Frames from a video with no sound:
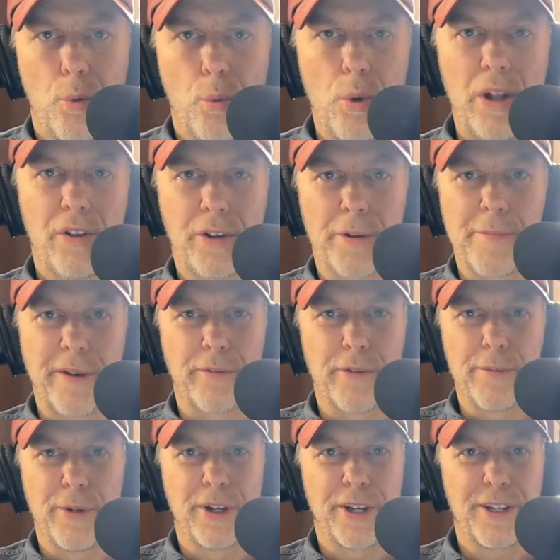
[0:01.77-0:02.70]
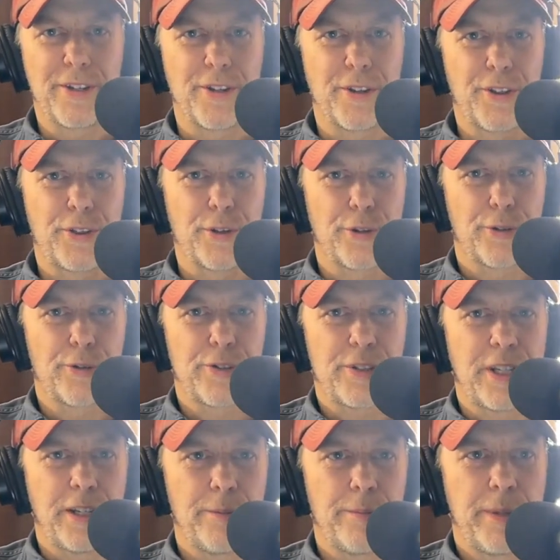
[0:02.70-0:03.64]
Welcome, everybody, to
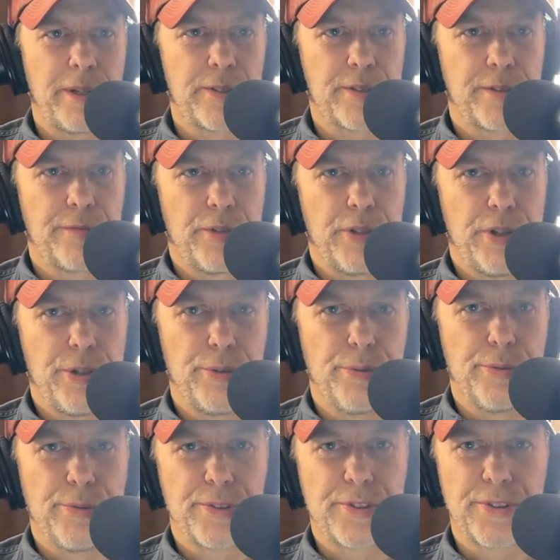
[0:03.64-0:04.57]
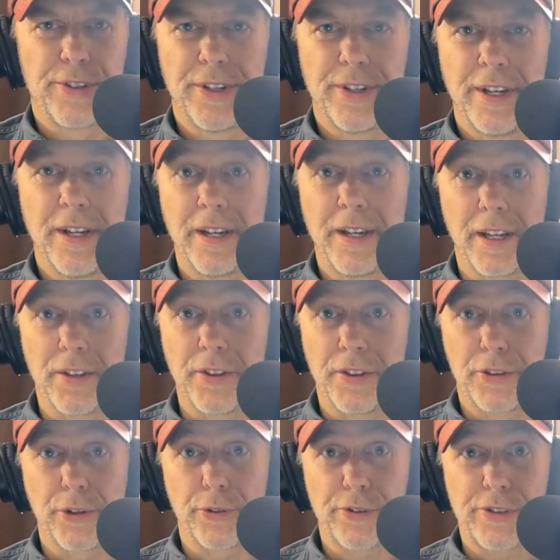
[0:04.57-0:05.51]
13 minutes of news
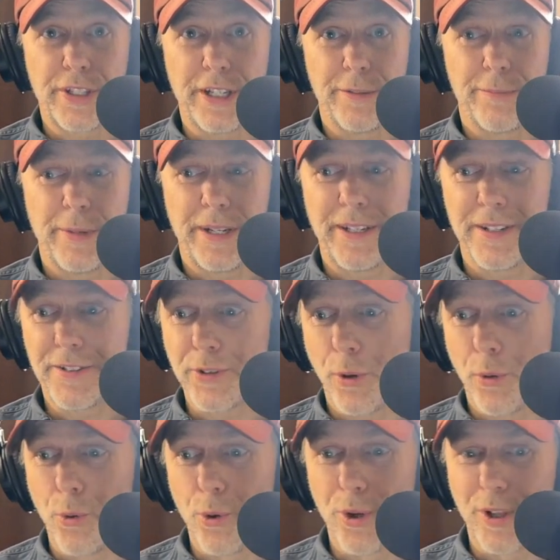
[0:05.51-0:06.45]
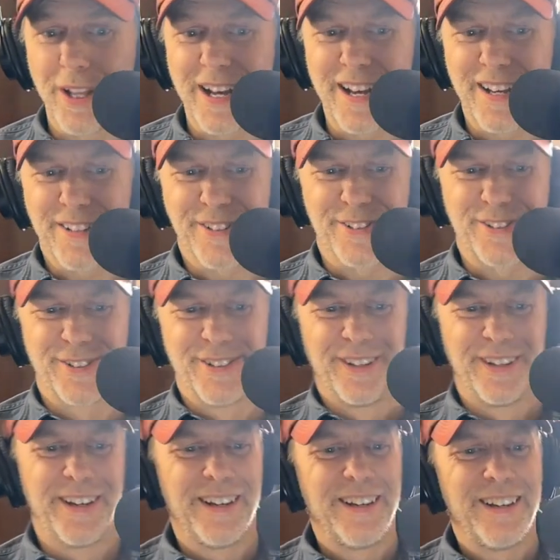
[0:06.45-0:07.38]
in 13 minutes or less.
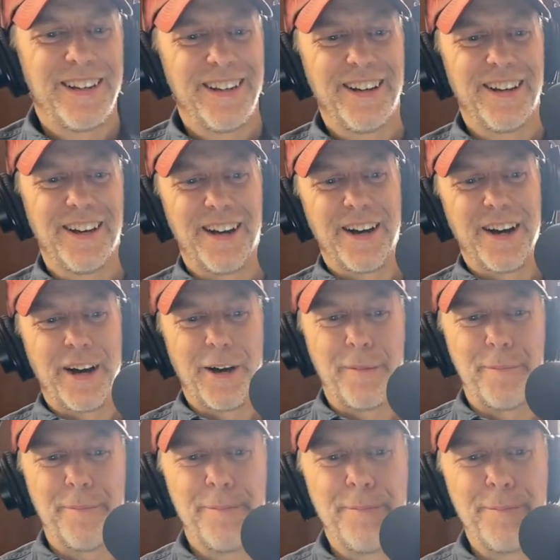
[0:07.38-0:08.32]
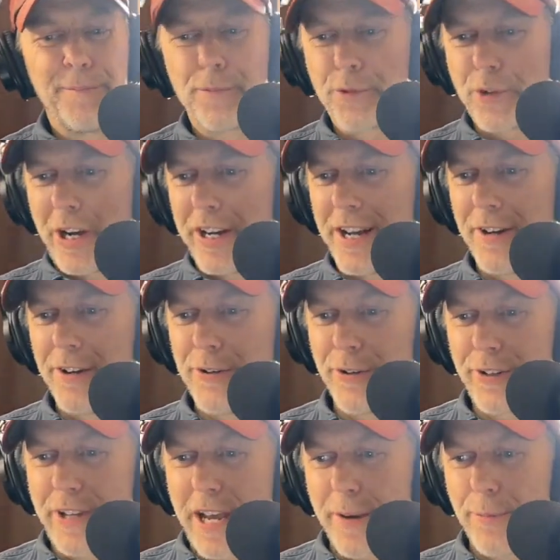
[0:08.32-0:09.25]
Um, trying out a
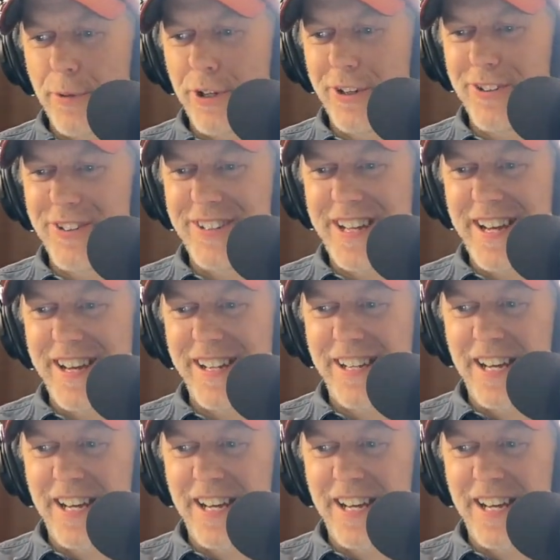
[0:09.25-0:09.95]
new camera here today,